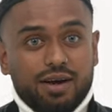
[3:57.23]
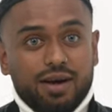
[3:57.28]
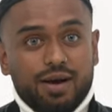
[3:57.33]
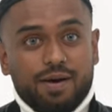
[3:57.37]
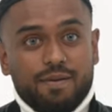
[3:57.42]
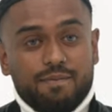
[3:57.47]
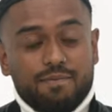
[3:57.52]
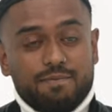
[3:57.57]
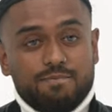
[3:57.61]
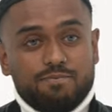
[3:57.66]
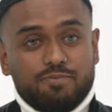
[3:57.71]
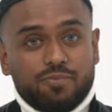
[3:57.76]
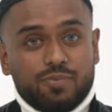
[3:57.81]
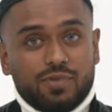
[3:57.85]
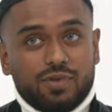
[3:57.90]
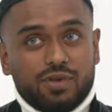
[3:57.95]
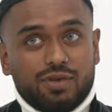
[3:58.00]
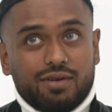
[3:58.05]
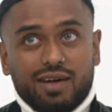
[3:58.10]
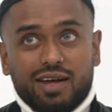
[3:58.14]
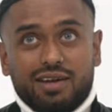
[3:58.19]
Um,
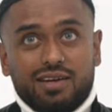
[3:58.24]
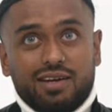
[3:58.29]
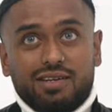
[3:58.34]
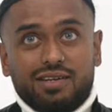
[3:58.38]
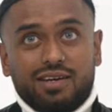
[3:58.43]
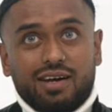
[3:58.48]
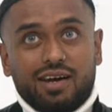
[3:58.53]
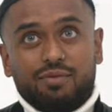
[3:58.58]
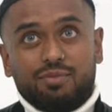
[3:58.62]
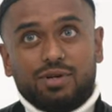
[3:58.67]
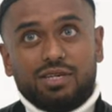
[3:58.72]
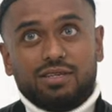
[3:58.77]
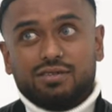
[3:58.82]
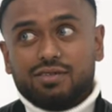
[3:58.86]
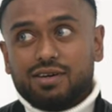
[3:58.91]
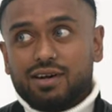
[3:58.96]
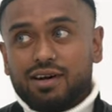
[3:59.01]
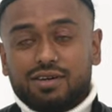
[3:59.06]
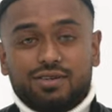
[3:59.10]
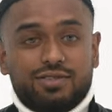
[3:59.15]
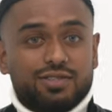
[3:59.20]
and then, yeah, I mean,
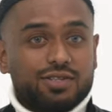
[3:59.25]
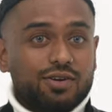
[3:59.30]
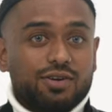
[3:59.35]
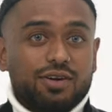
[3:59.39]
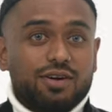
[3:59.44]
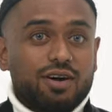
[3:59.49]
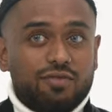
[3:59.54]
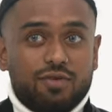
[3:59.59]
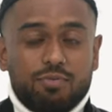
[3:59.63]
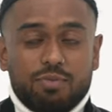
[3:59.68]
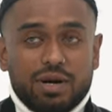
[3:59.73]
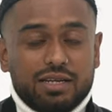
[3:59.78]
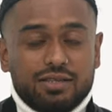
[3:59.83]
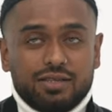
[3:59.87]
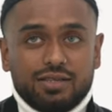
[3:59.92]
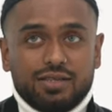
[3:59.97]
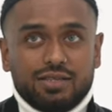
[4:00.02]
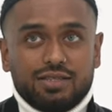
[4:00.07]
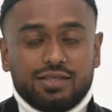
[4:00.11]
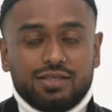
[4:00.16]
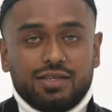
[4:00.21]
I can tell you another
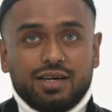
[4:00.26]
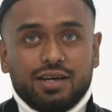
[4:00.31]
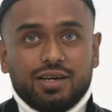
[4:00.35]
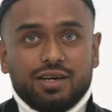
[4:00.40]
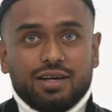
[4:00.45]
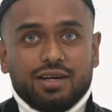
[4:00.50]
madness.